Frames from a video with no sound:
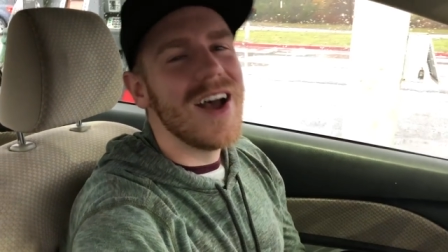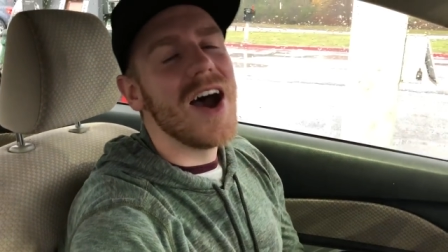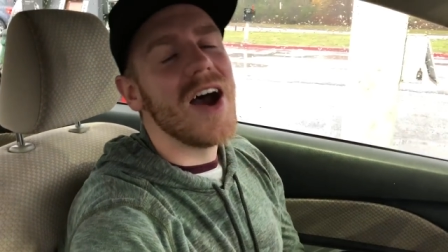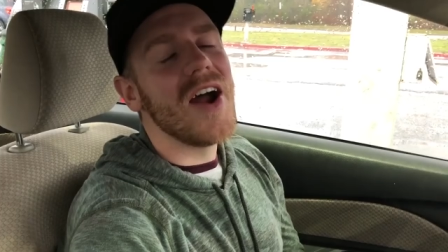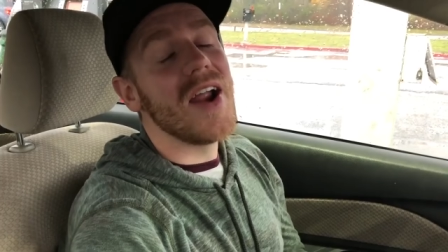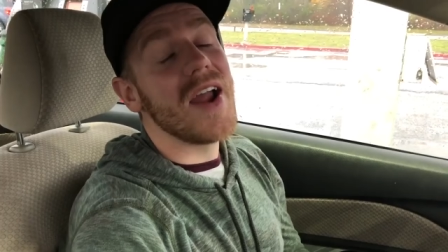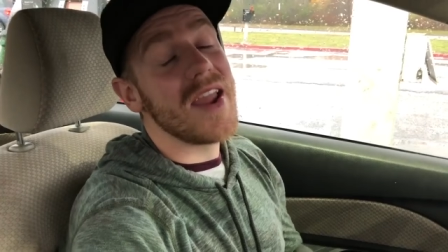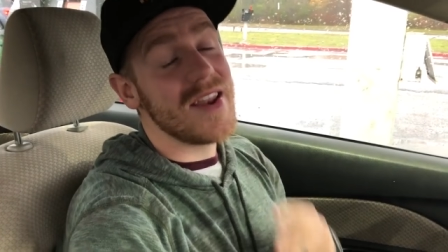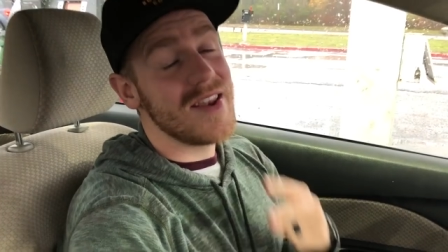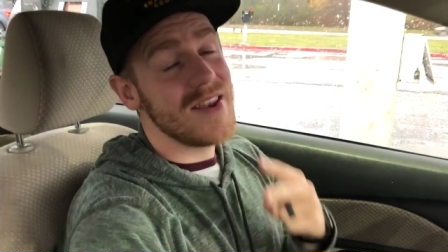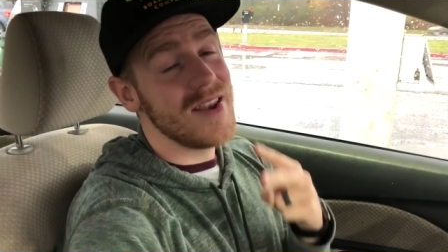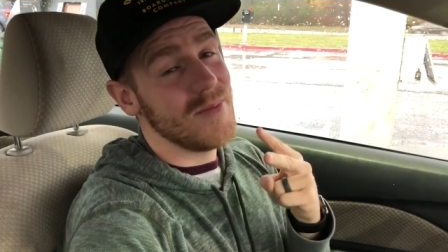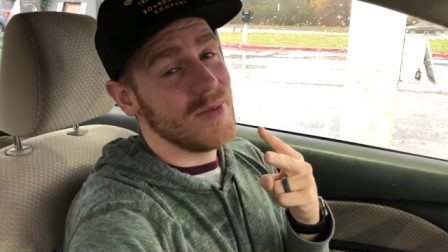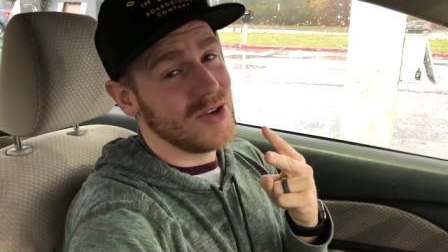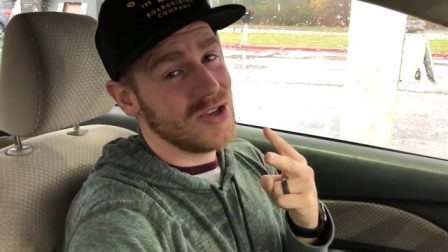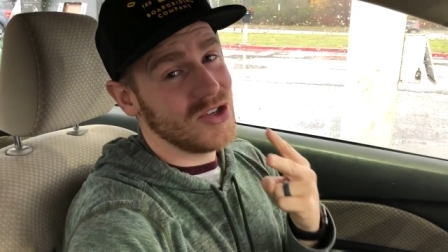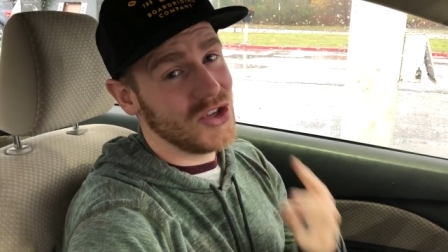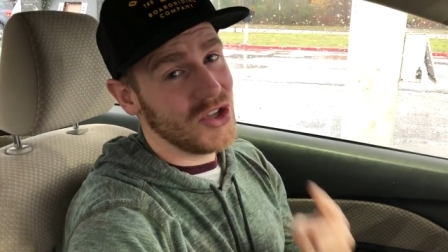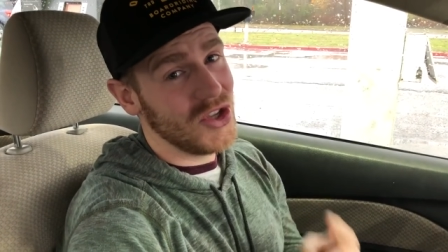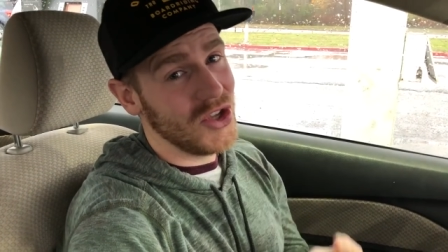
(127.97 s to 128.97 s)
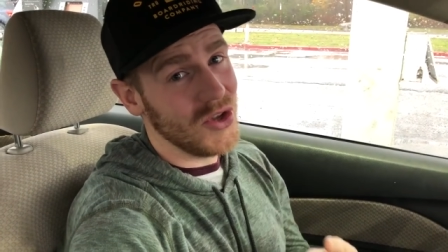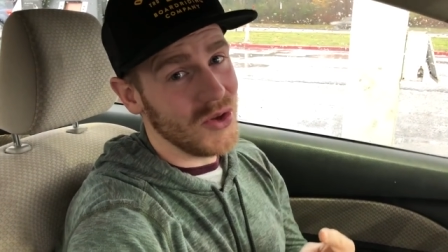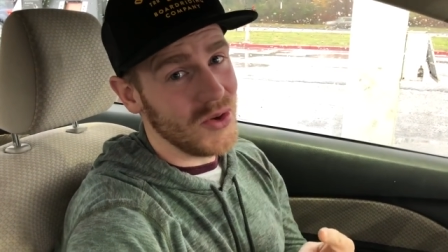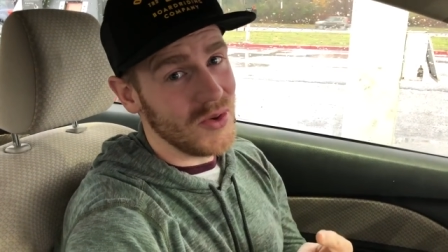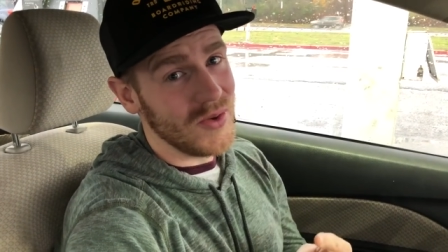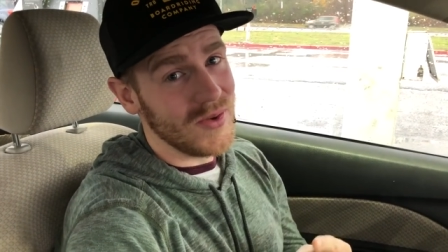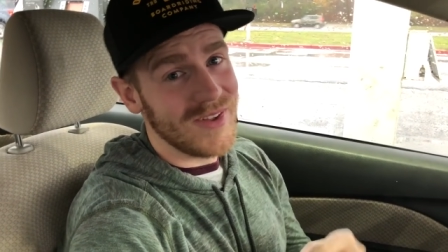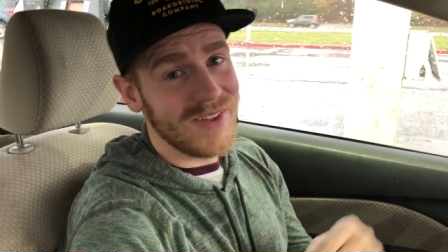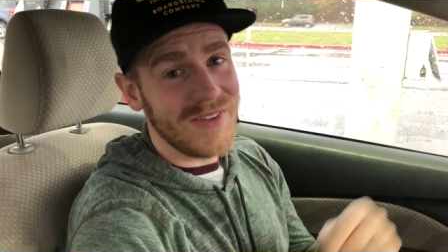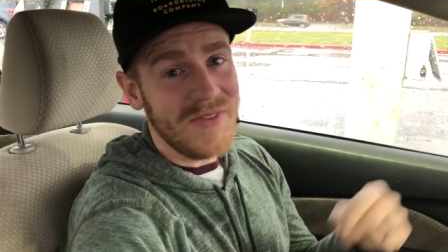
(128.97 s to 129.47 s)
All right, number
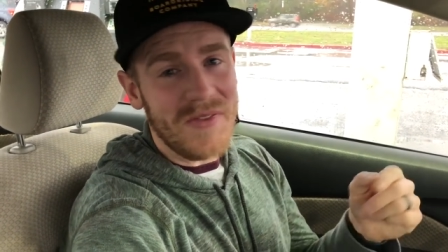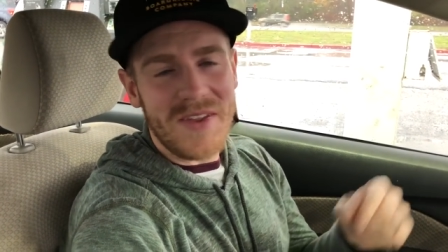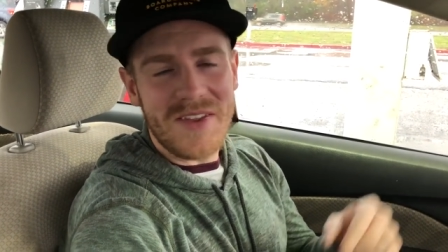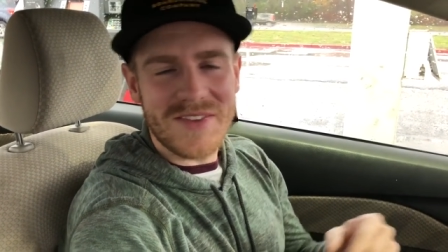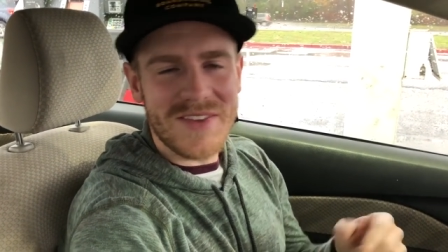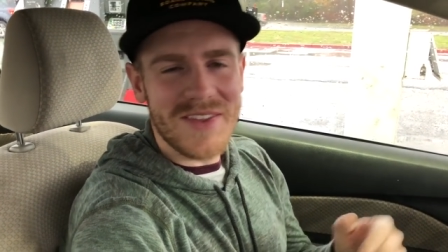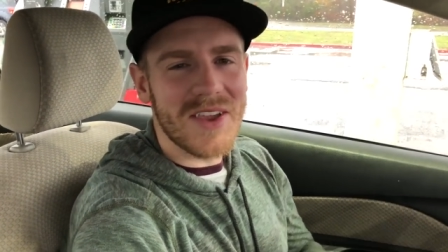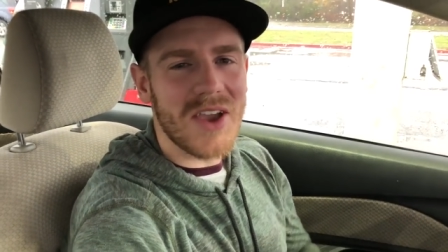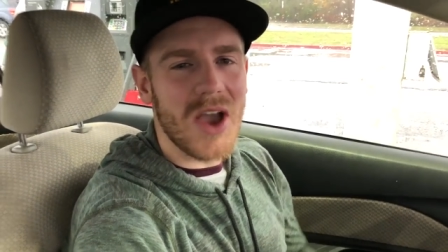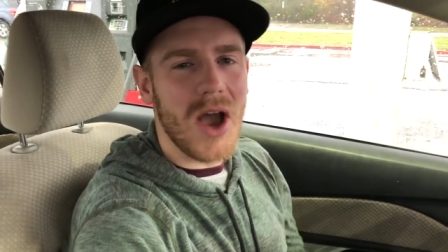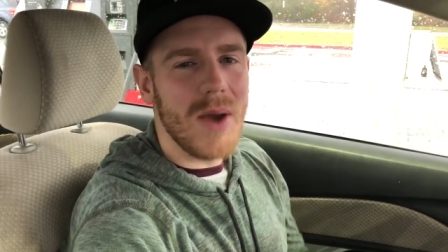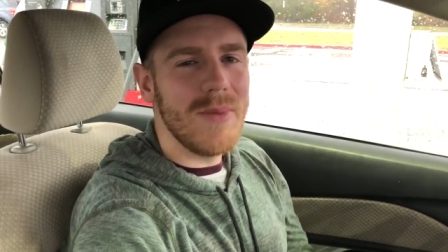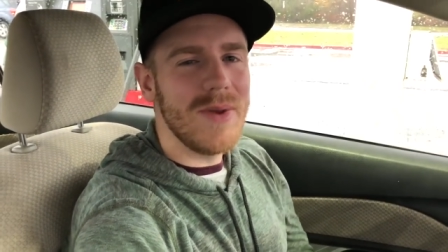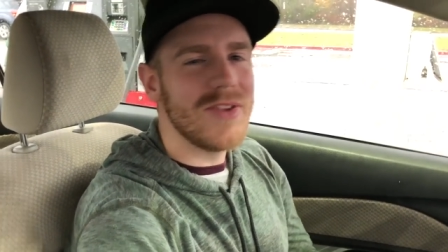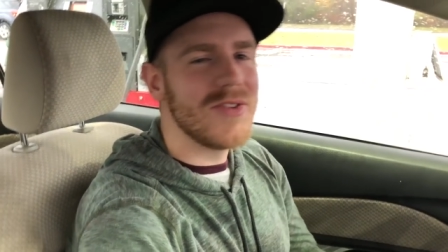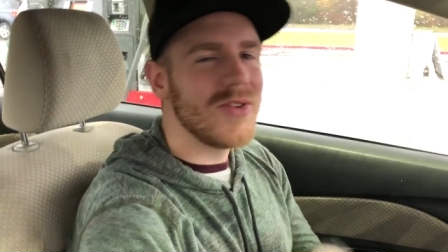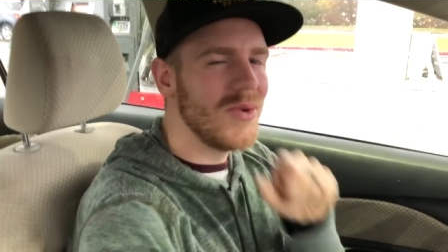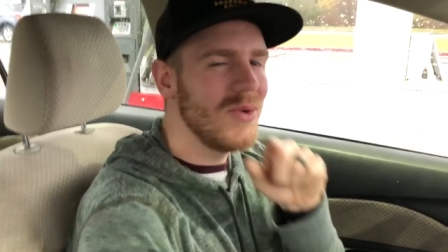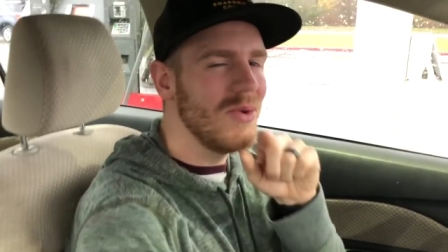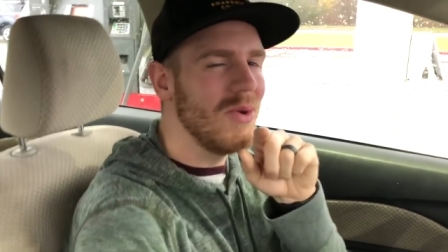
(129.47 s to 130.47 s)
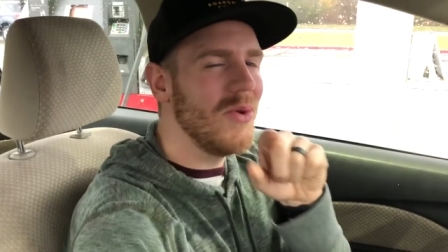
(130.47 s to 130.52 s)
two is in the comments,